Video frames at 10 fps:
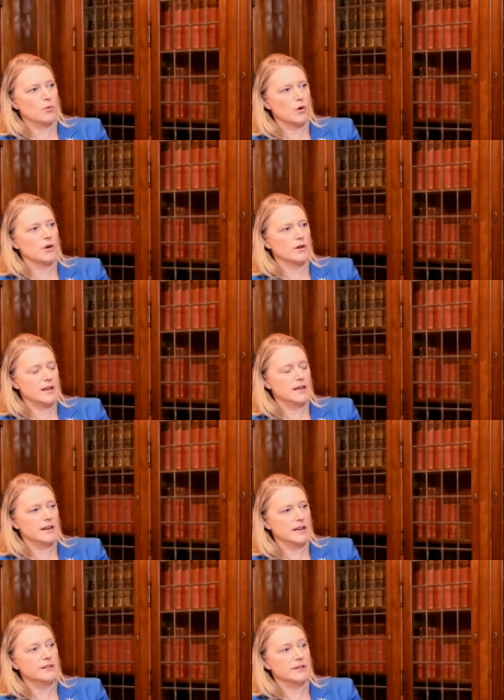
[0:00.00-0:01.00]
were in
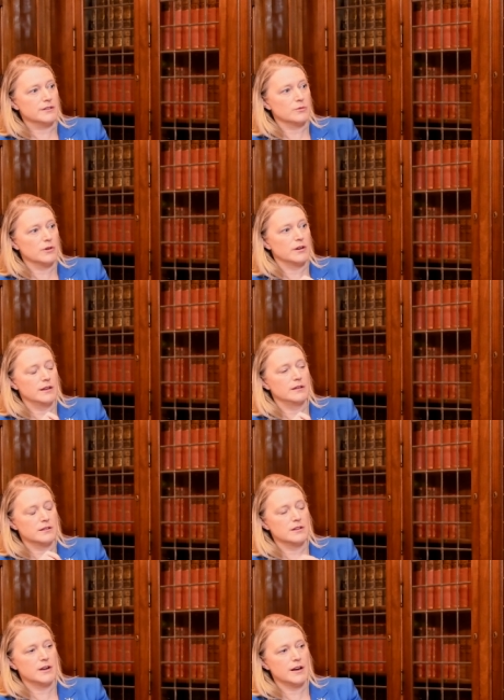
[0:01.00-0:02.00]
yeah. England, were in
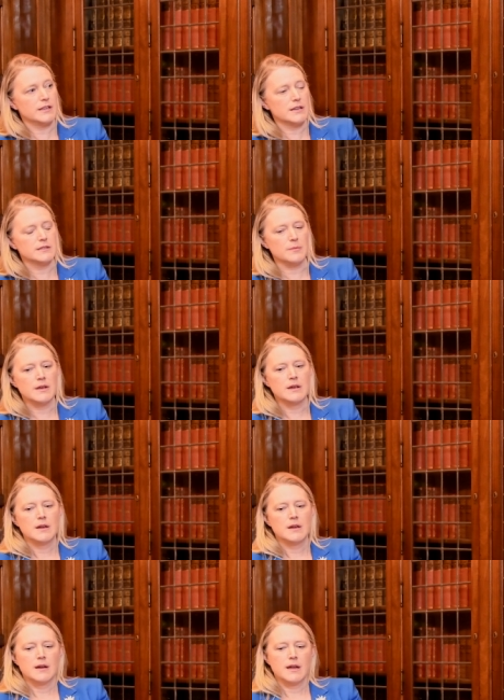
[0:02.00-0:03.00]
the yeah. United Kingdom.
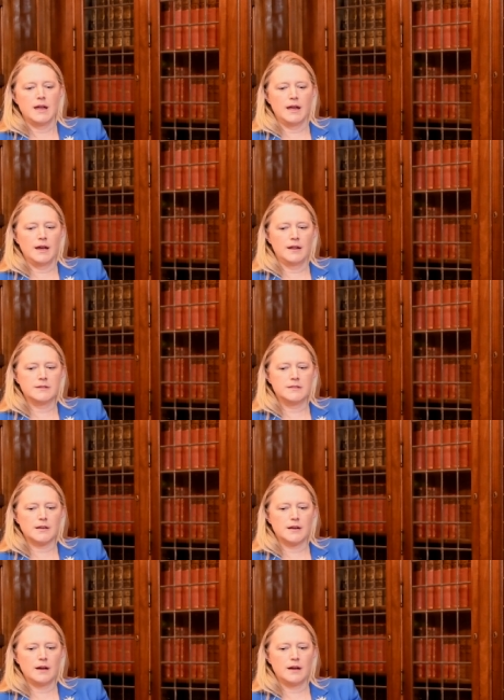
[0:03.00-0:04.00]
and
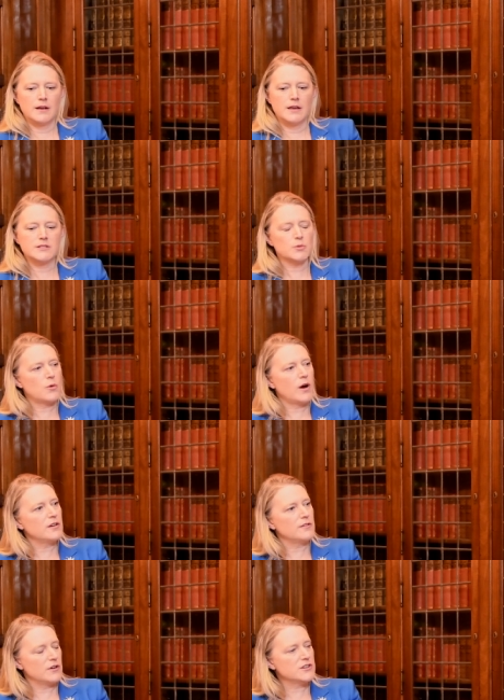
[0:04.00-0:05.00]
uh, it's
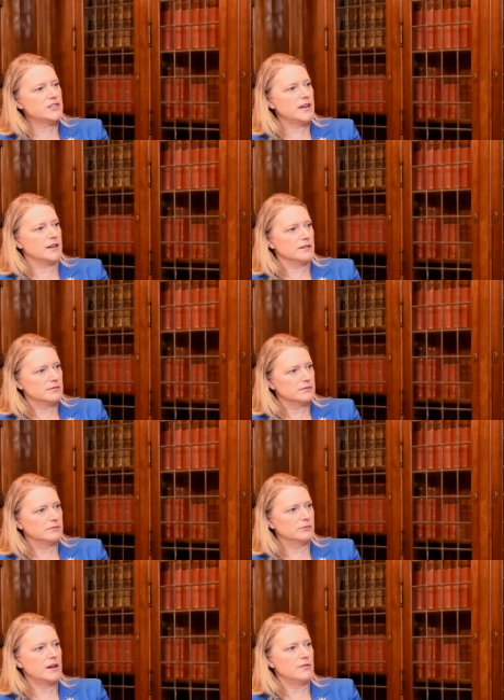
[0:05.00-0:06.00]
required a fresh take
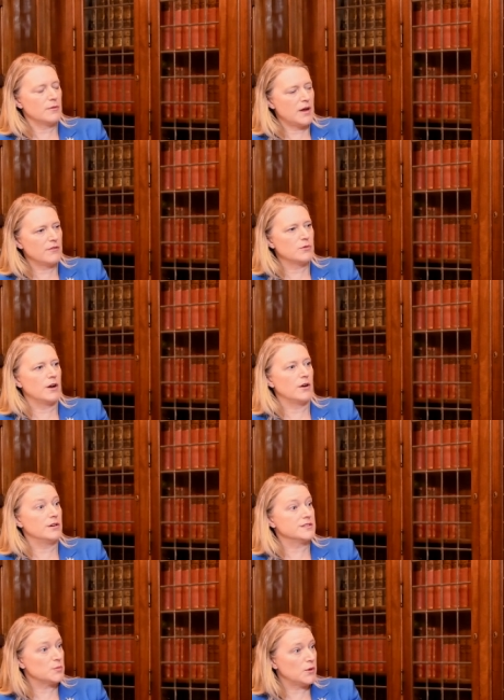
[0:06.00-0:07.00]
right, from everyone
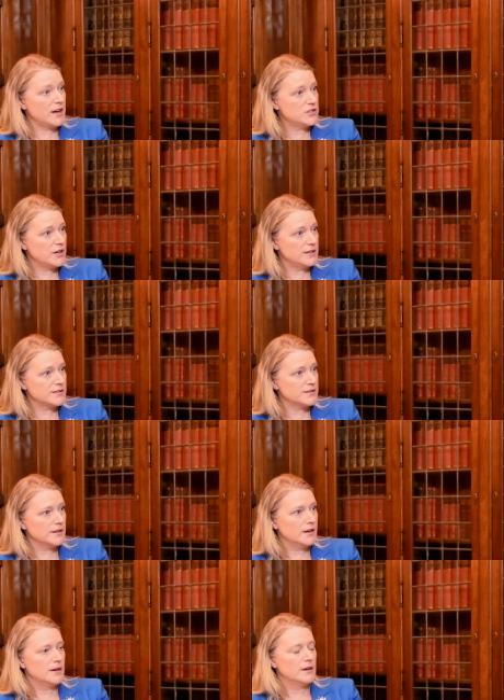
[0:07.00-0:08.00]
on supply chains,
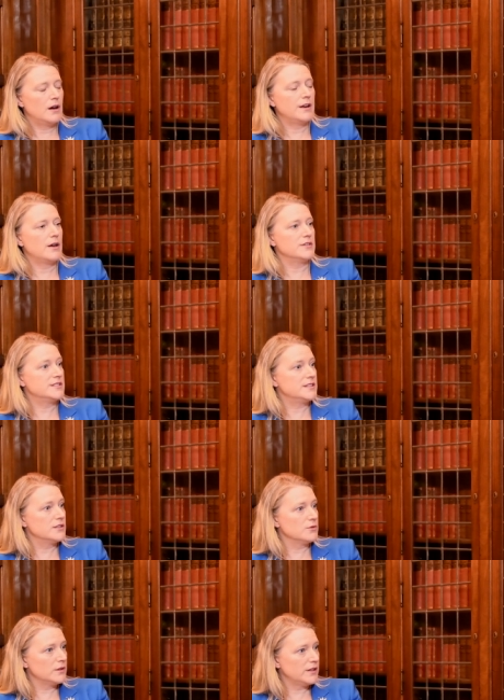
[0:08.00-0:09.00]
right. on how they see
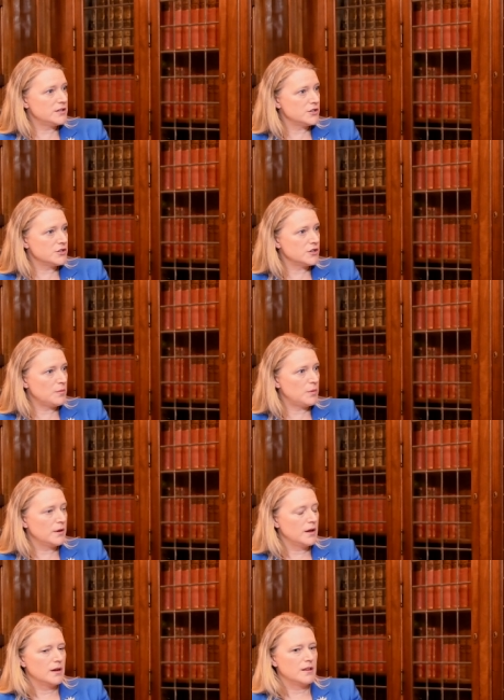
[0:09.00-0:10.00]
the relationship,
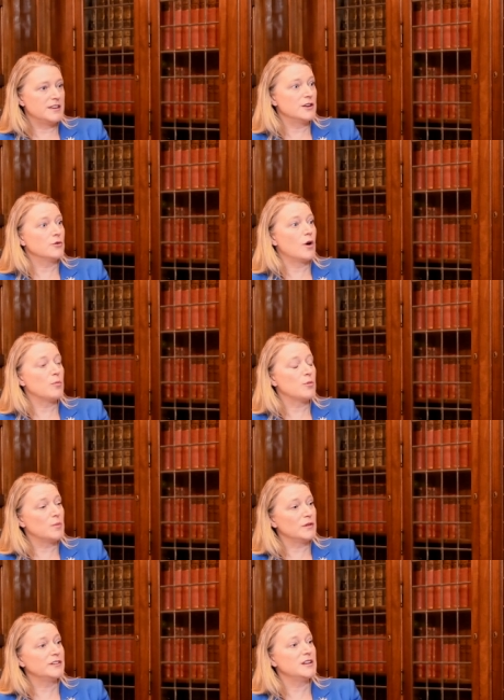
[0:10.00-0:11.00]
the
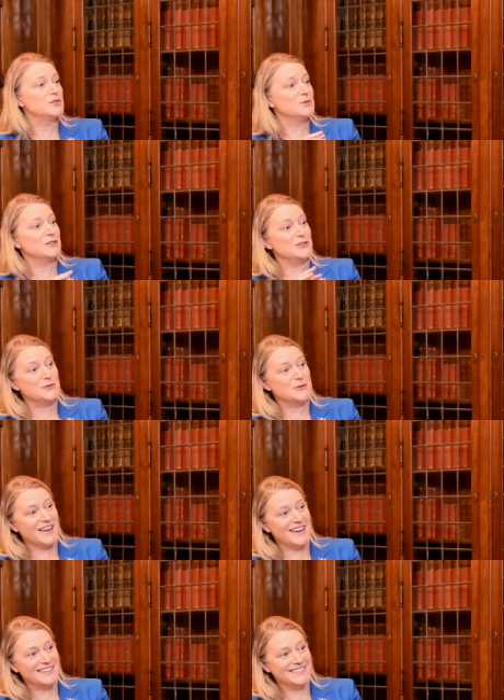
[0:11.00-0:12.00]
interoperability between the
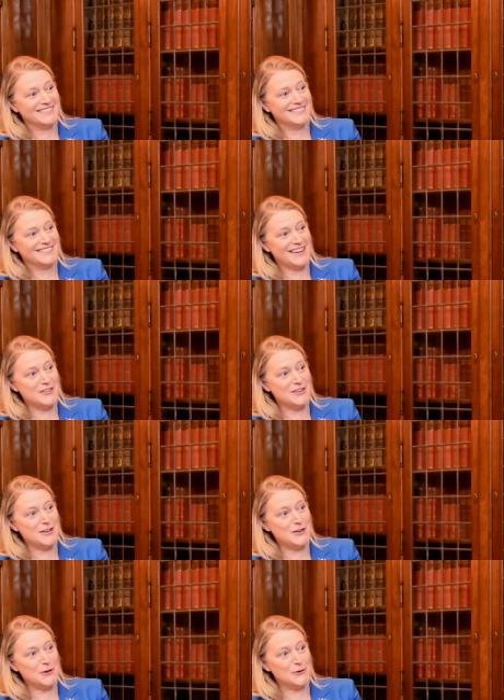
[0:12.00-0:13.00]
UK and the
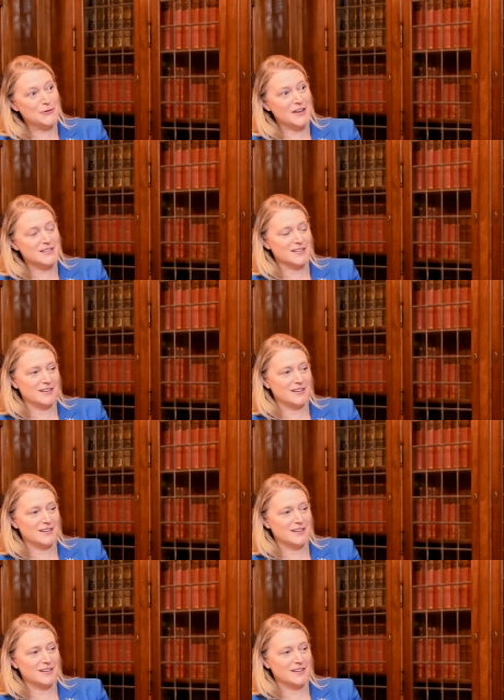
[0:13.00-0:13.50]
EU. That's